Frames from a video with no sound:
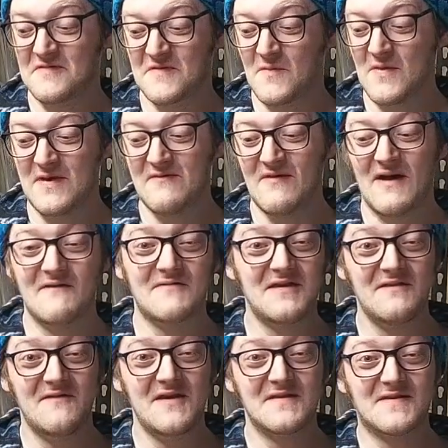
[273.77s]
25
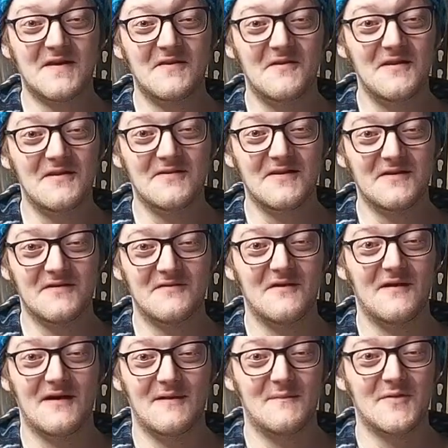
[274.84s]
TVs underneath here
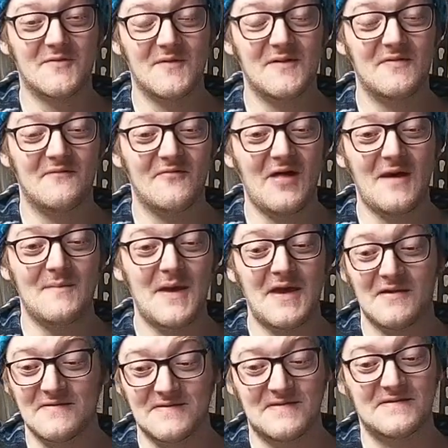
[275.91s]
between the flat
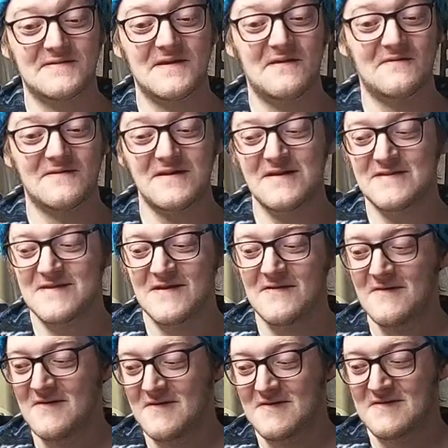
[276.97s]
panels and the CRTs.
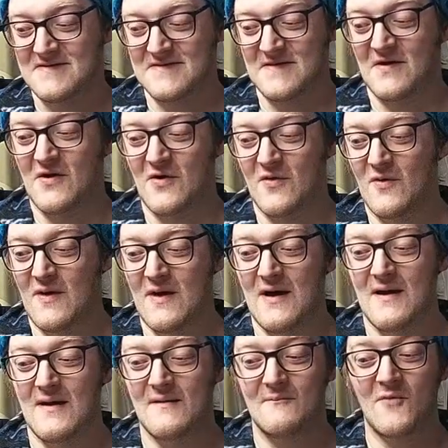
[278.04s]

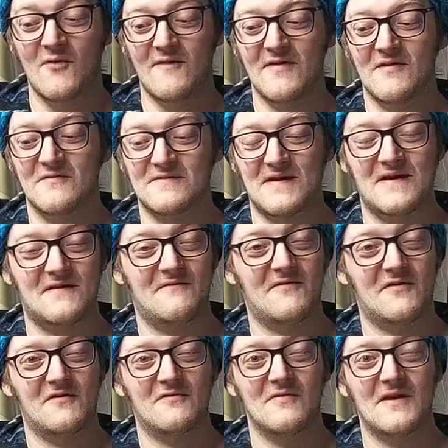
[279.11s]
So moving those out of
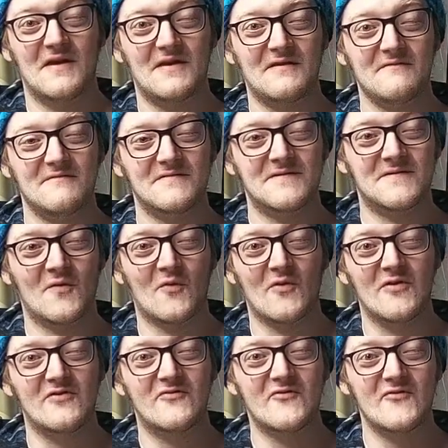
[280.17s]
their, like,
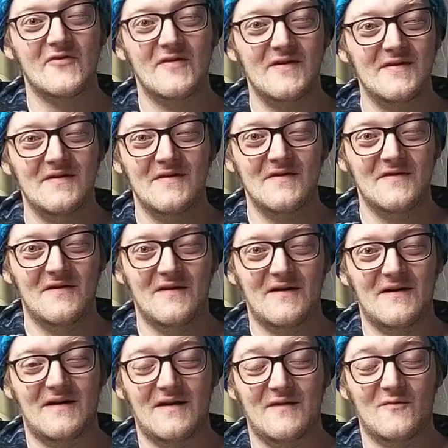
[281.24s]
storage
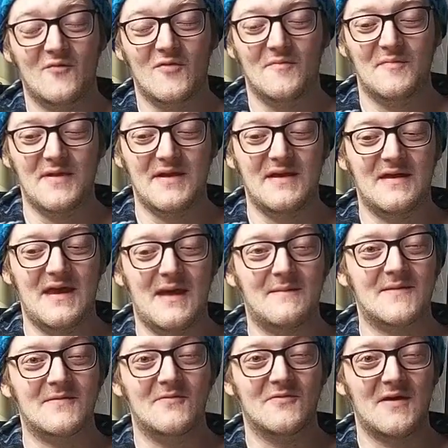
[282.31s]
would be an
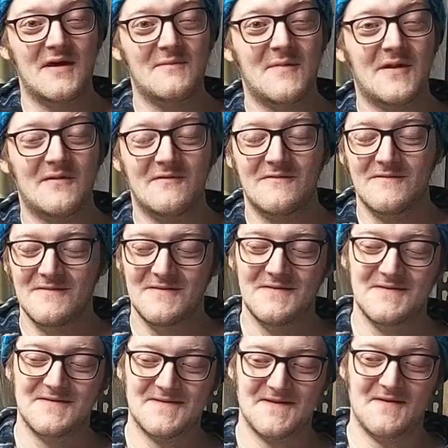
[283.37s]
absolute nightmare.
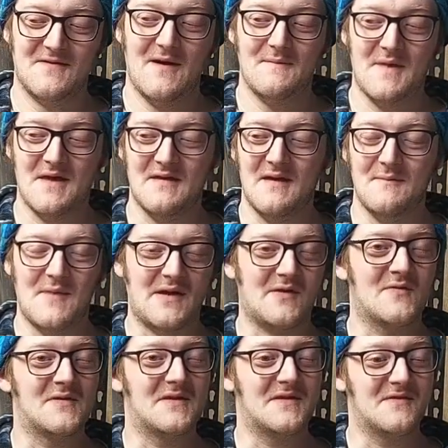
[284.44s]
So I'm not
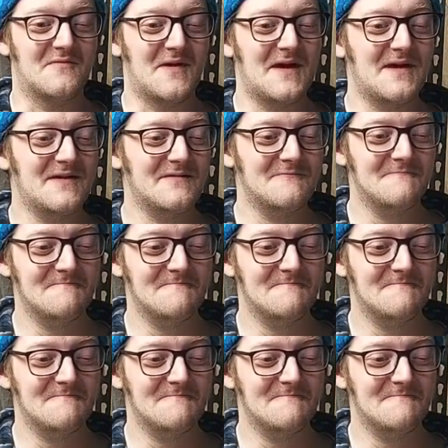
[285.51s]
going to do that.